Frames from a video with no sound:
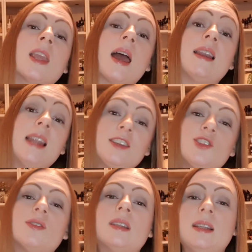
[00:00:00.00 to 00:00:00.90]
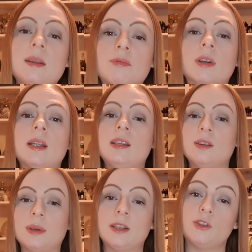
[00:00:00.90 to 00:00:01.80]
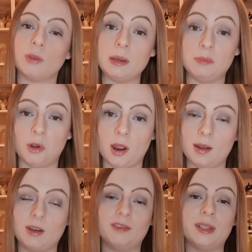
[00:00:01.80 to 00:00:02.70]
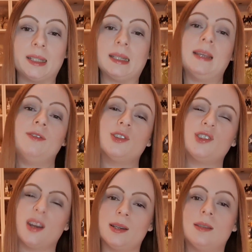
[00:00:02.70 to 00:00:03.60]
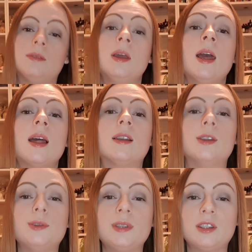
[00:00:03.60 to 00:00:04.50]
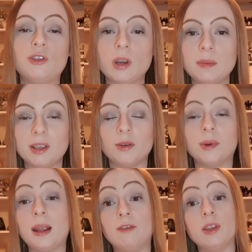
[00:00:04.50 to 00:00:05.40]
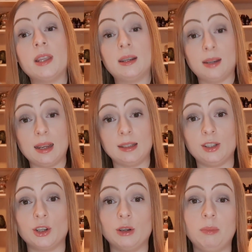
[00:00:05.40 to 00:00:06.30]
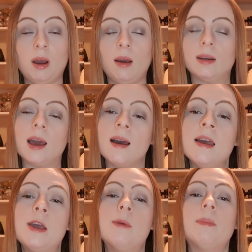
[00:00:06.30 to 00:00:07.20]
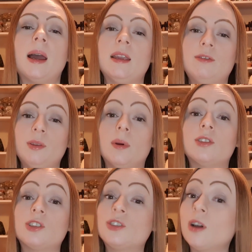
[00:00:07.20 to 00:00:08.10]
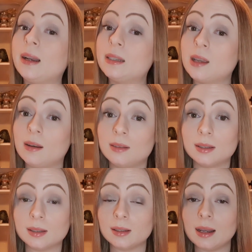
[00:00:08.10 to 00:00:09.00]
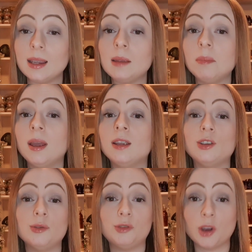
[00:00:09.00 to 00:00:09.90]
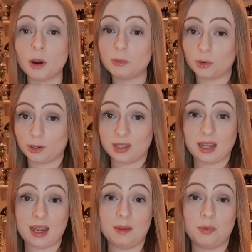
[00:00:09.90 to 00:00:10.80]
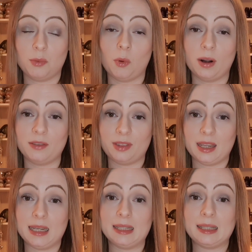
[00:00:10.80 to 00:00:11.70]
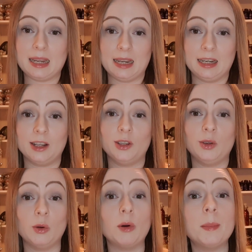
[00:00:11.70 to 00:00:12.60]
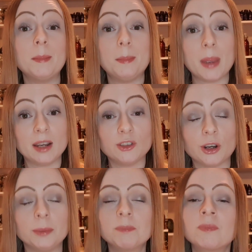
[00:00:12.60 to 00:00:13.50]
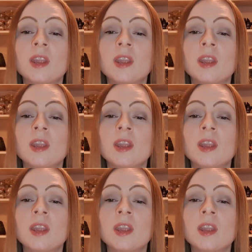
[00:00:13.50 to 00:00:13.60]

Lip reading: unless you're deliberately doing dream work, obviously. If you're trying to do lucid dreaming or whatever, then it's a good partner. But if you are just trying to go to sleep, You don't want to keep one of these in your bedroom.